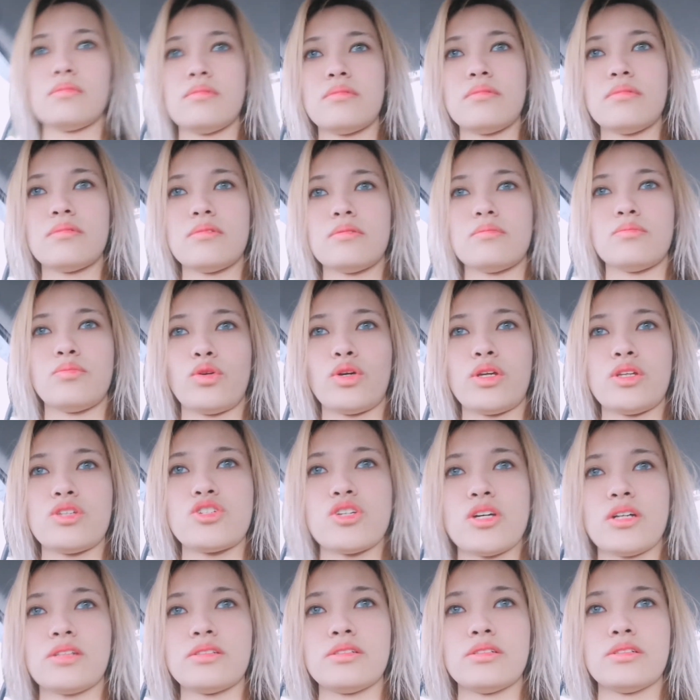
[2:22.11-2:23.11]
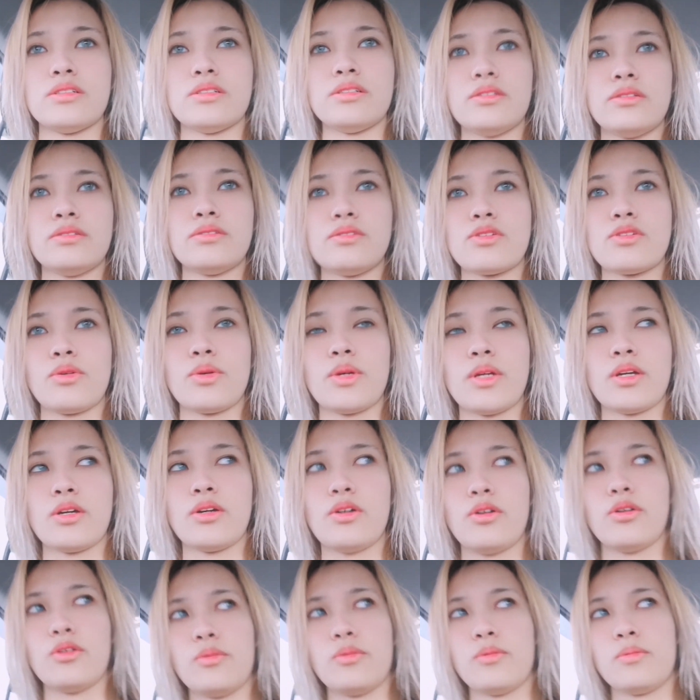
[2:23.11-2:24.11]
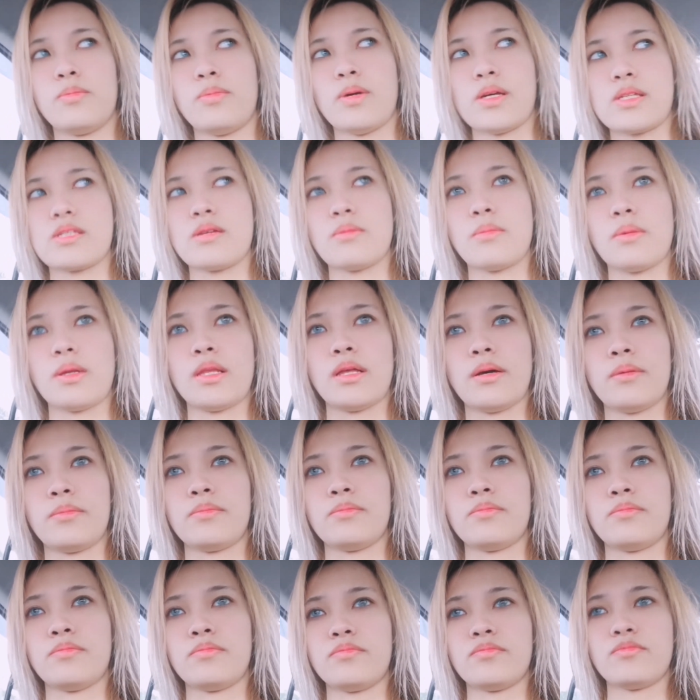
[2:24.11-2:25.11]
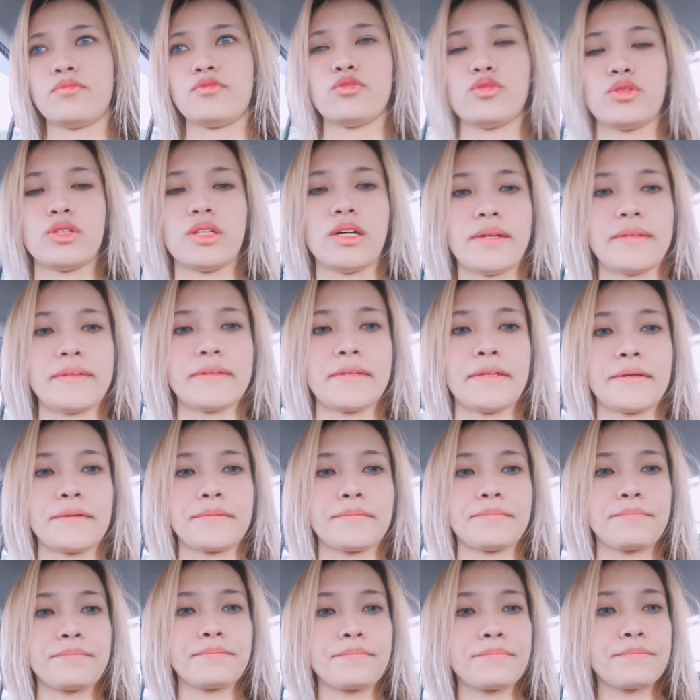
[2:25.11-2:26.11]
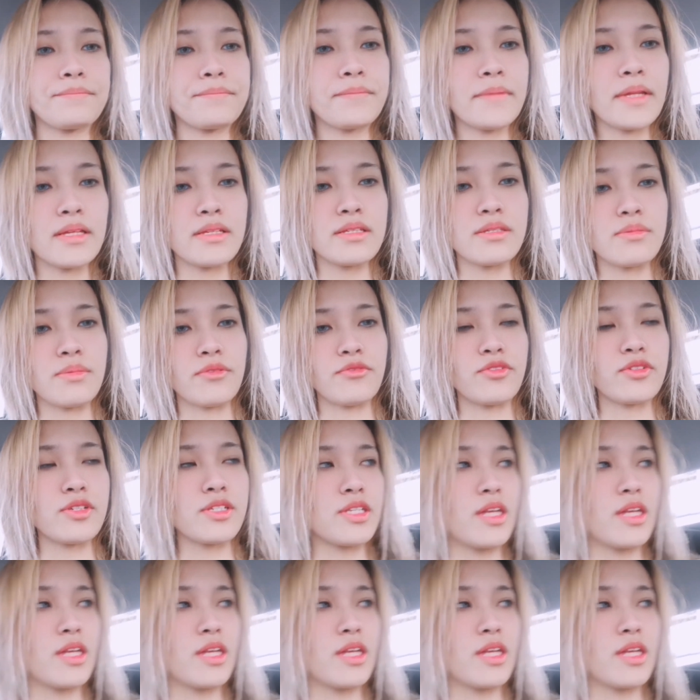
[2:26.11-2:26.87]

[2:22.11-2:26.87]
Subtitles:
Bukit Jalil, so we can go pasar malam food hunting. It's my first time